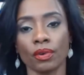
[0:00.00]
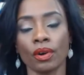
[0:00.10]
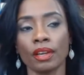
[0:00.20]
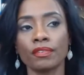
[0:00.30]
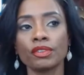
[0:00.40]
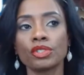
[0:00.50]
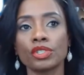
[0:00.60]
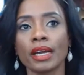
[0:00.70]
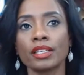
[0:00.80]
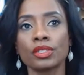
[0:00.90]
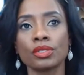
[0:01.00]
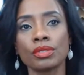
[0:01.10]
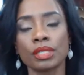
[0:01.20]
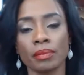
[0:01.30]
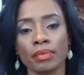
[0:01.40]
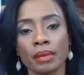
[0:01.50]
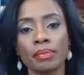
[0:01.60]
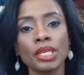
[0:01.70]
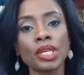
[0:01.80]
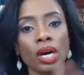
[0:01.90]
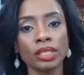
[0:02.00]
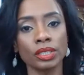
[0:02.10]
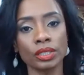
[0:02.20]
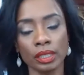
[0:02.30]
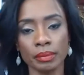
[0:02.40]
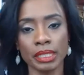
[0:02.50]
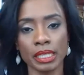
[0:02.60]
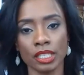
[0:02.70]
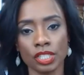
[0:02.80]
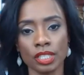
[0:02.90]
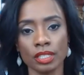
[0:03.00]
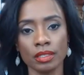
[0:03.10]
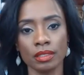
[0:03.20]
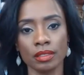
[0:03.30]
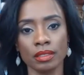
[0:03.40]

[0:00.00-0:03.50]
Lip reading: or if you try to do something beyond your limitation,